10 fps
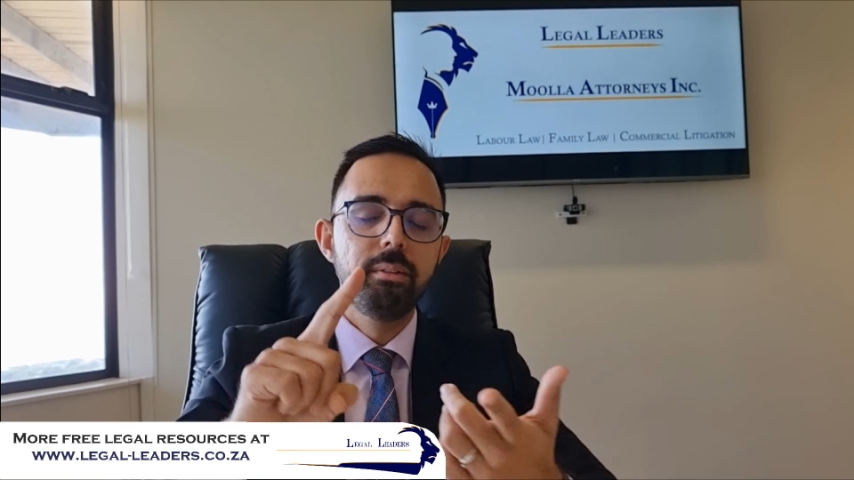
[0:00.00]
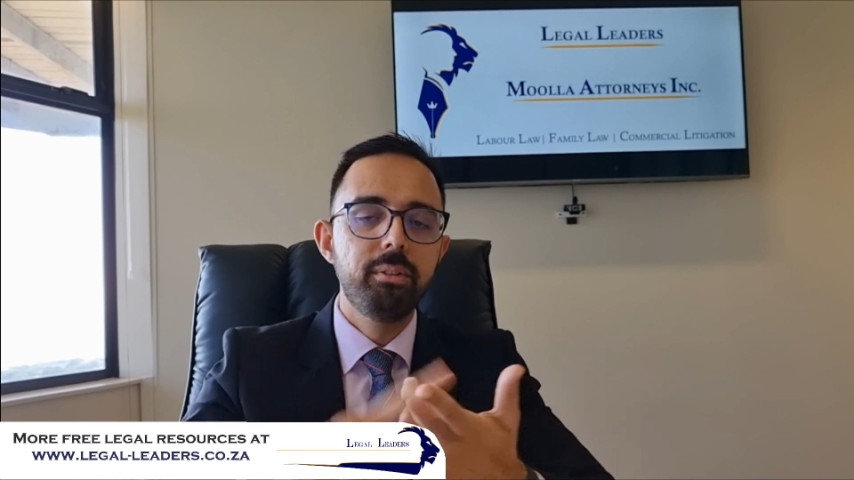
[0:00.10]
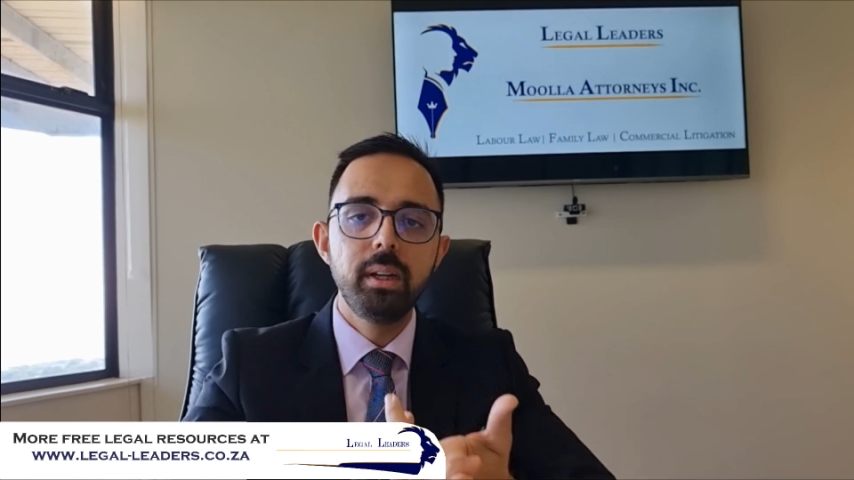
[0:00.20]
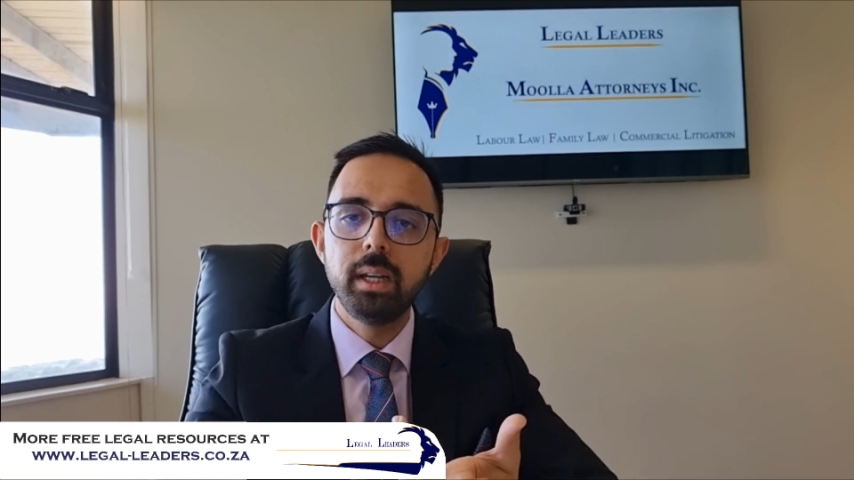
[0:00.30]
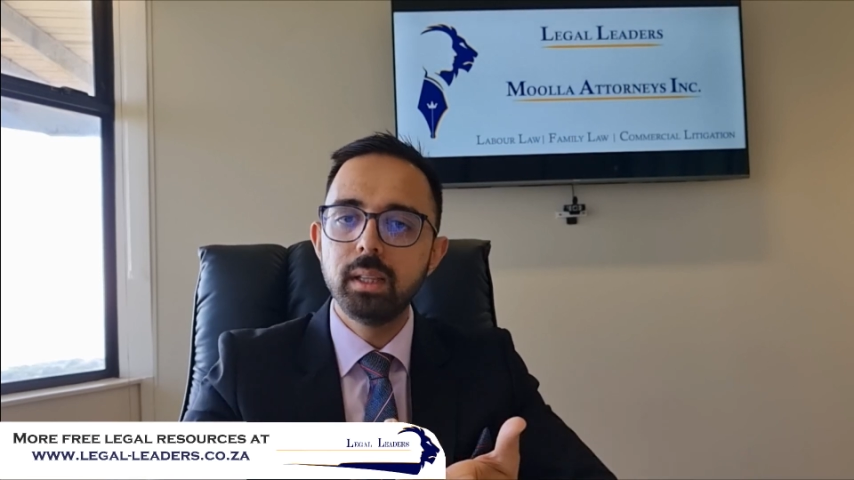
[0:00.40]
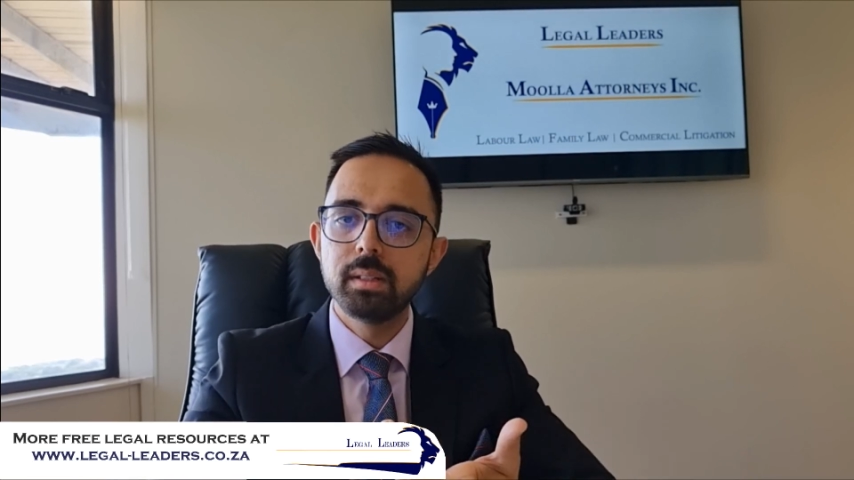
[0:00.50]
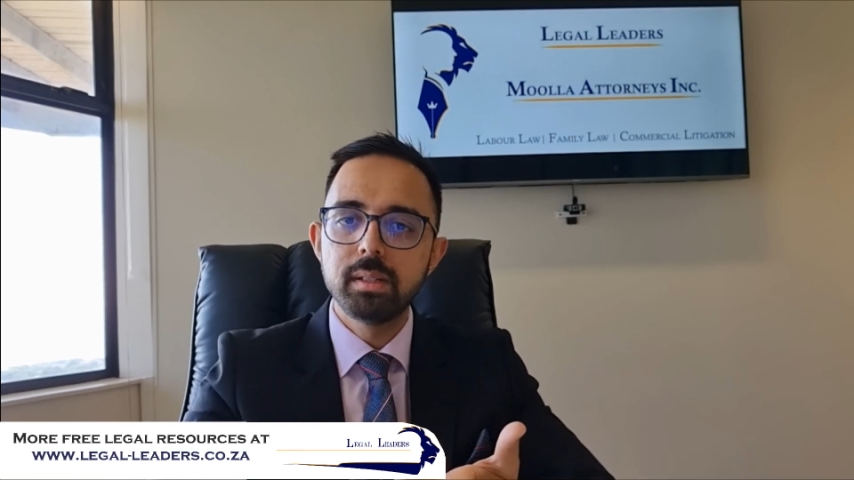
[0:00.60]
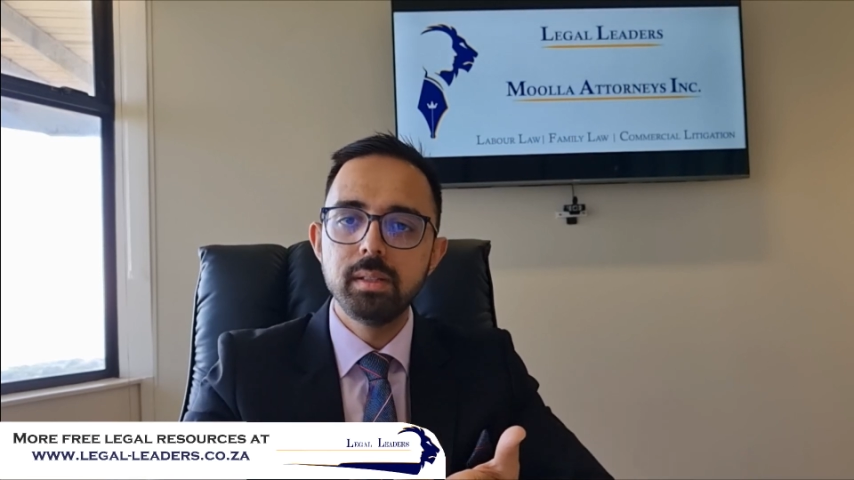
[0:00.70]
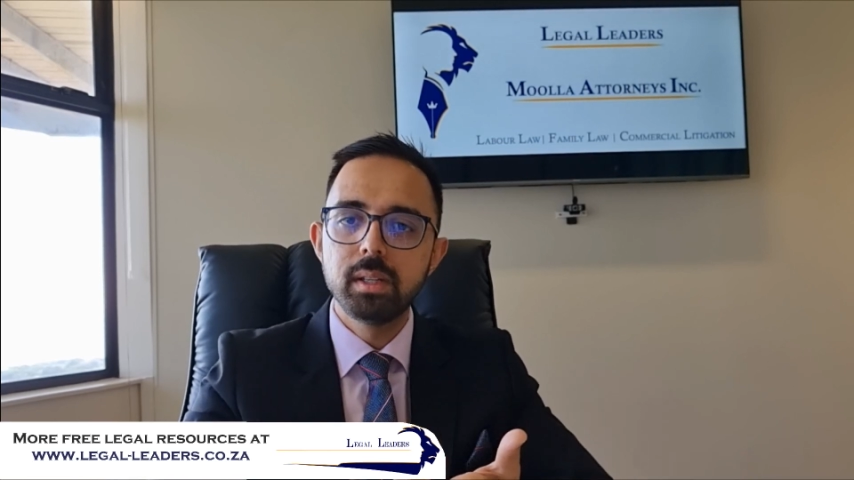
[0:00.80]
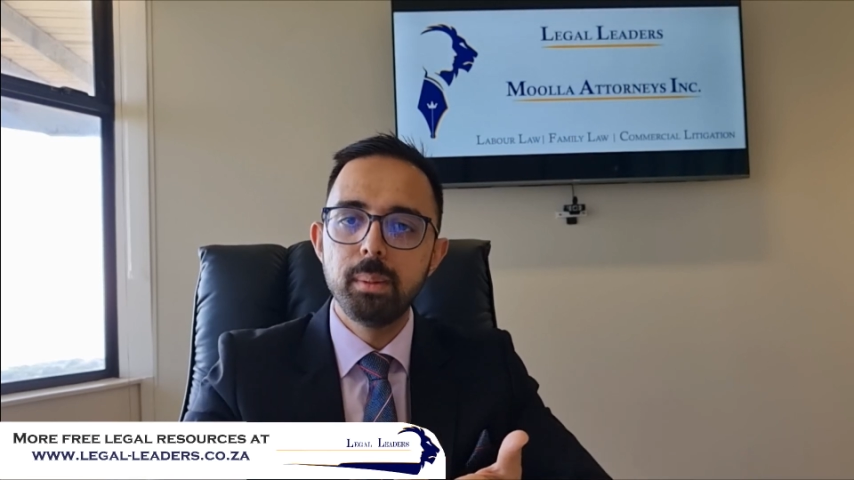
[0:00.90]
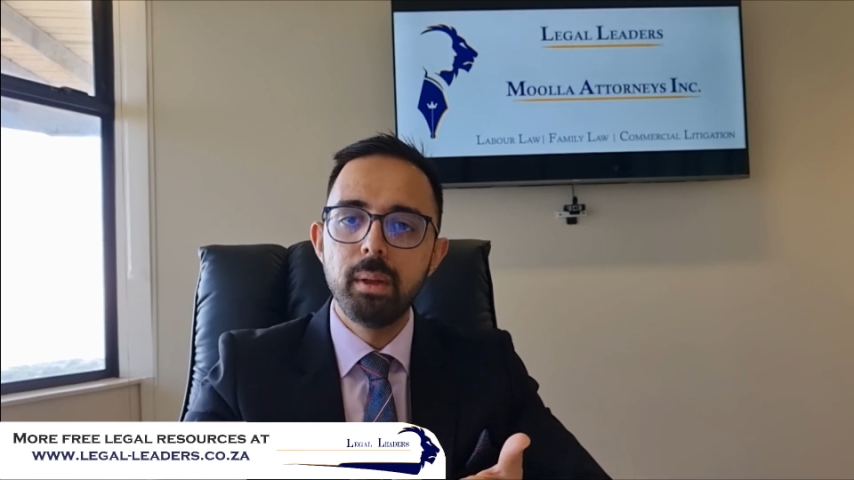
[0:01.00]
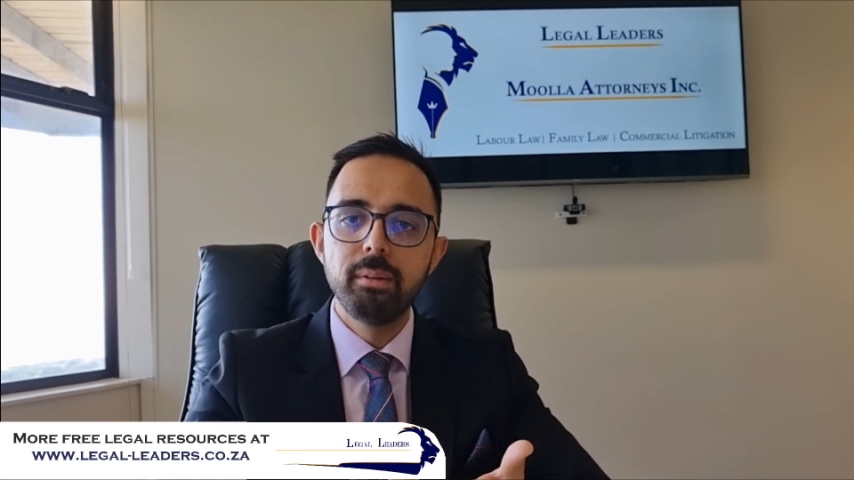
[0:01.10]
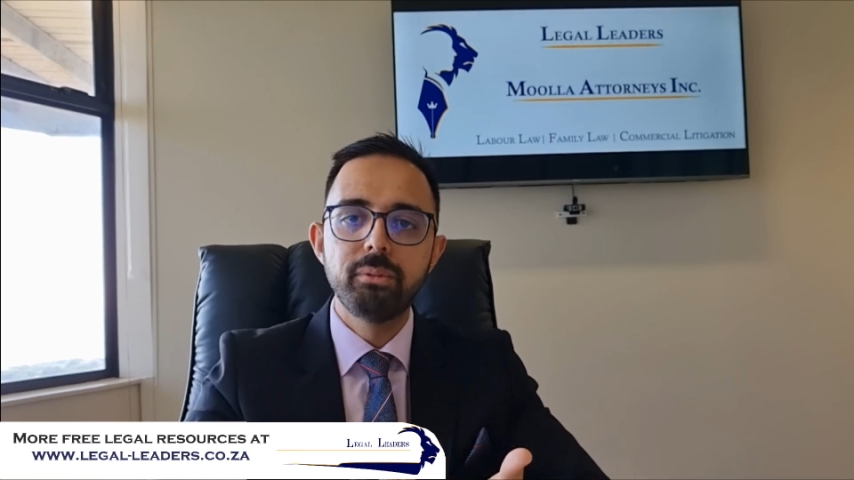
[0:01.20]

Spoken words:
filling in the Ccma